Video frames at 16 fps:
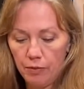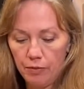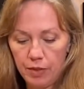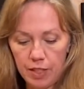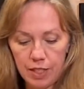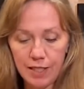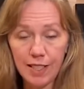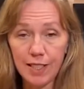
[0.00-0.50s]

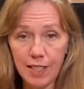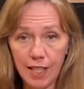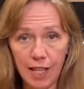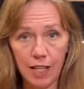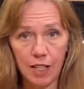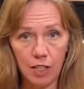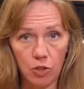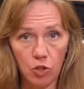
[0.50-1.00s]
This is a
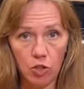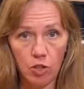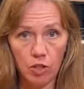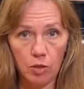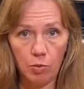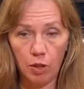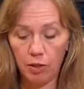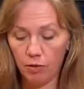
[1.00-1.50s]
10-inch
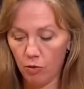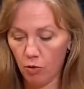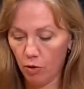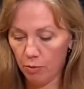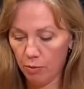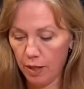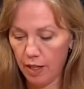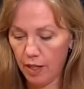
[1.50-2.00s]
springform
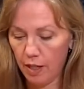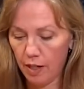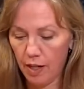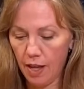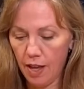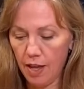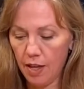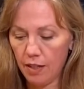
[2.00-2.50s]
pan,
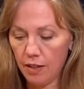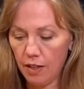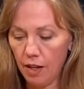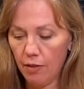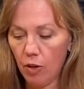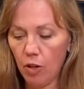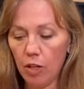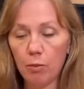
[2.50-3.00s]
and I've
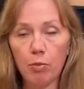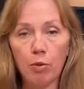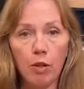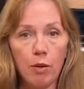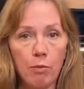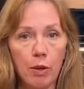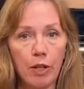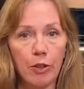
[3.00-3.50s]
already
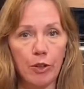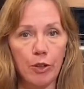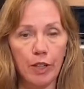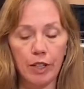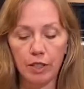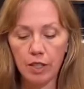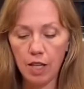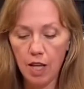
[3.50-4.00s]
pre-buttered it.